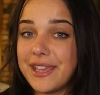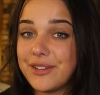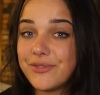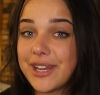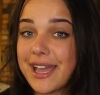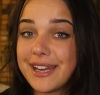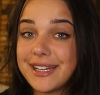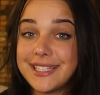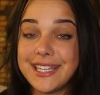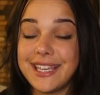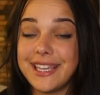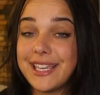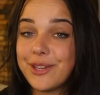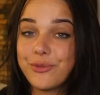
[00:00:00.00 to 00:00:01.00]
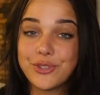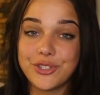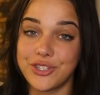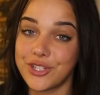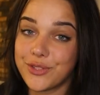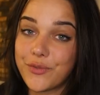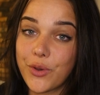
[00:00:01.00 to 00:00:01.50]
in reality, it was
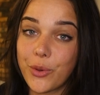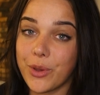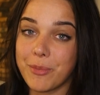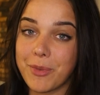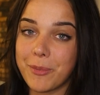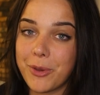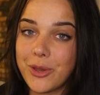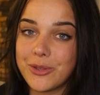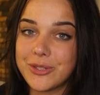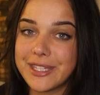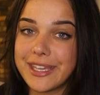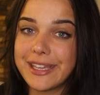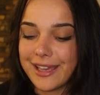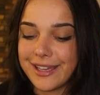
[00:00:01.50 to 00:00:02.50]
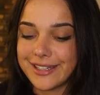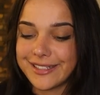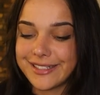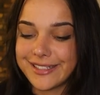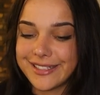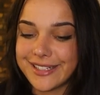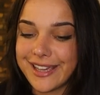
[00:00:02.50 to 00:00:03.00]
just fault in my posing.
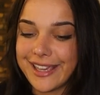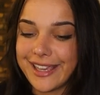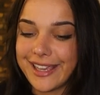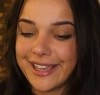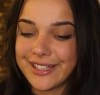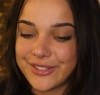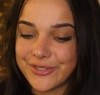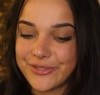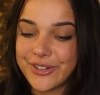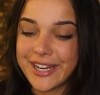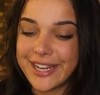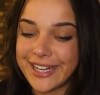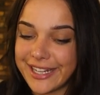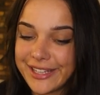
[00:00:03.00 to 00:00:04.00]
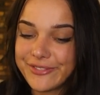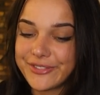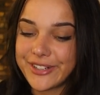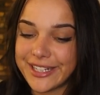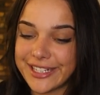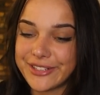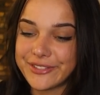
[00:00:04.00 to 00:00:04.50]
And it's really,
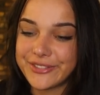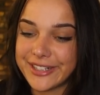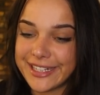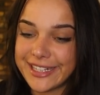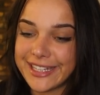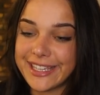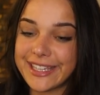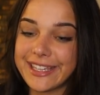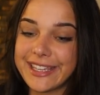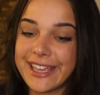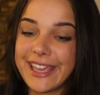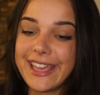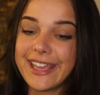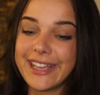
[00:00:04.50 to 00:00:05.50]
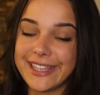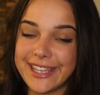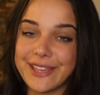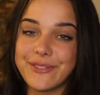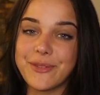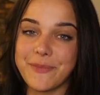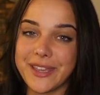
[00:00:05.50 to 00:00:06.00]
really, really
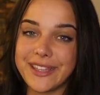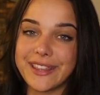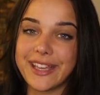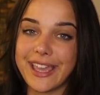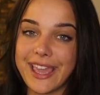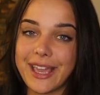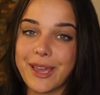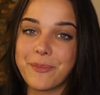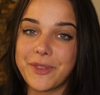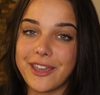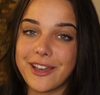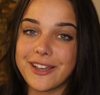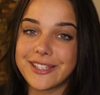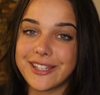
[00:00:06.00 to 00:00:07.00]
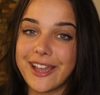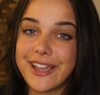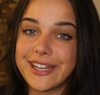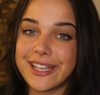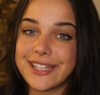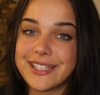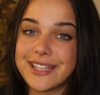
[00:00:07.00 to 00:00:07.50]
given me the kick up the ass that
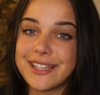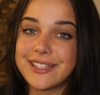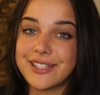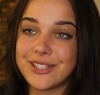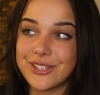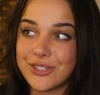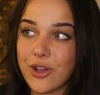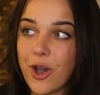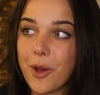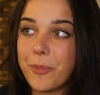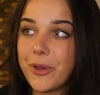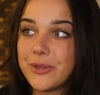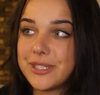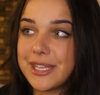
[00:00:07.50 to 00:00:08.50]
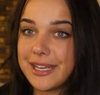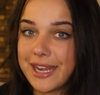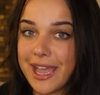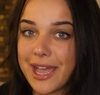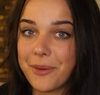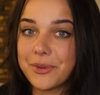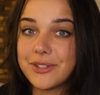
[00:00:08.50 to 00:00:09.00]
I needed to start posing
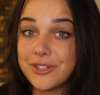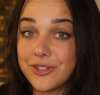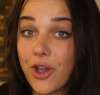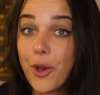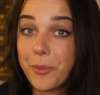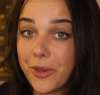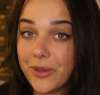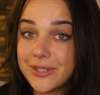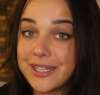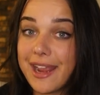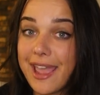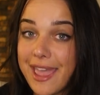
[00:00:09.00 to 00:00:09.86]
now and start posing